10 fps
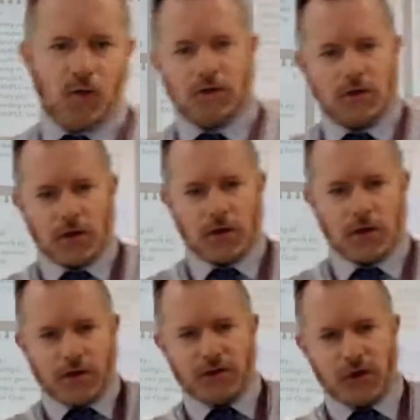
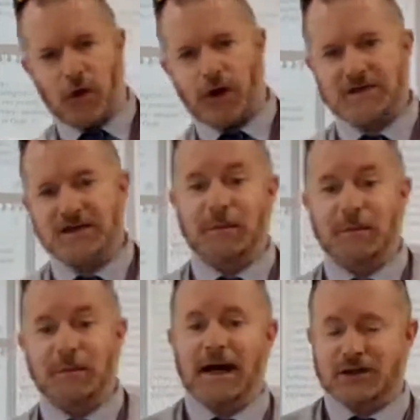products in March as
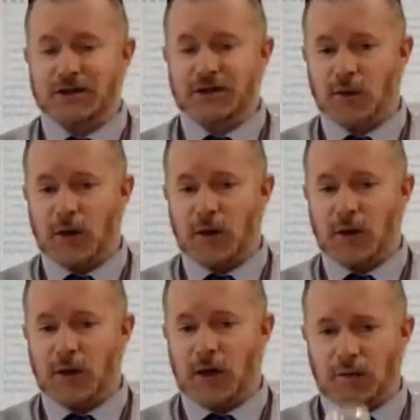well, by the way, just
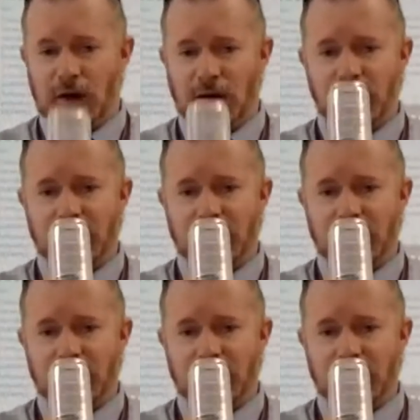saying.